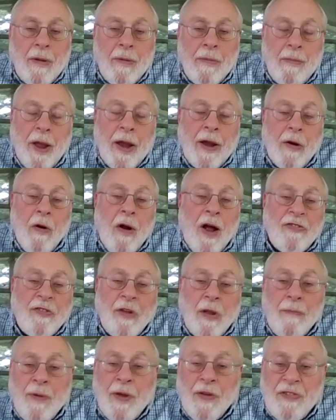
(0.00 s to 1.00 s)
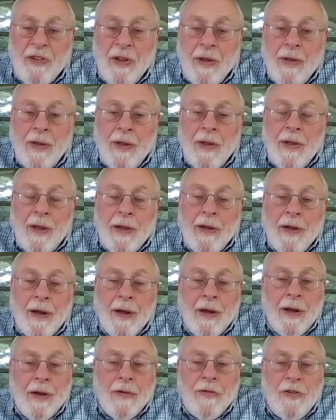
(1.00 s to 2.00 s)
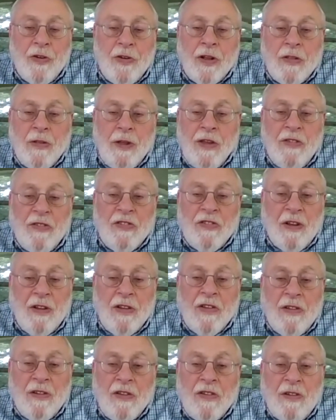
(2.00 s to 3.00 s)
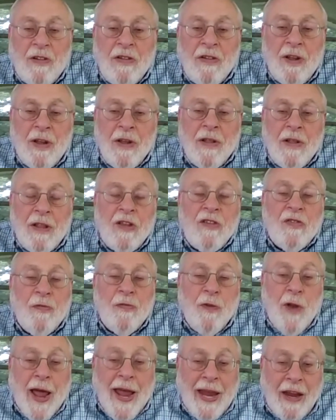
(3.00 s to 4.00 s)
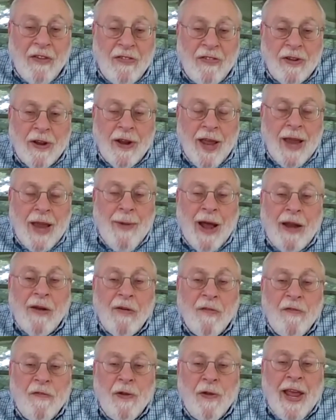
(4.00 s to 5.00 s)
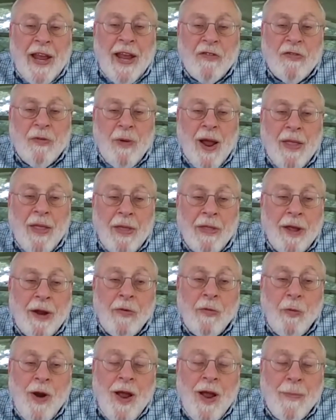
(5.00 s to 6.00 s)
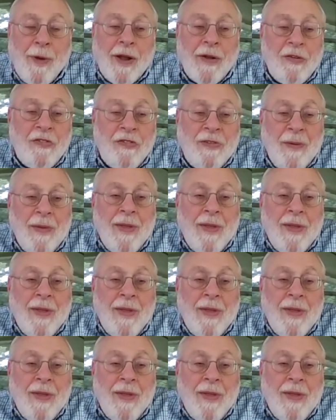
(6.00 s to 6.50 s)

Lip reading: microscopist, took these flakes that came out in flakes rather than ribbons,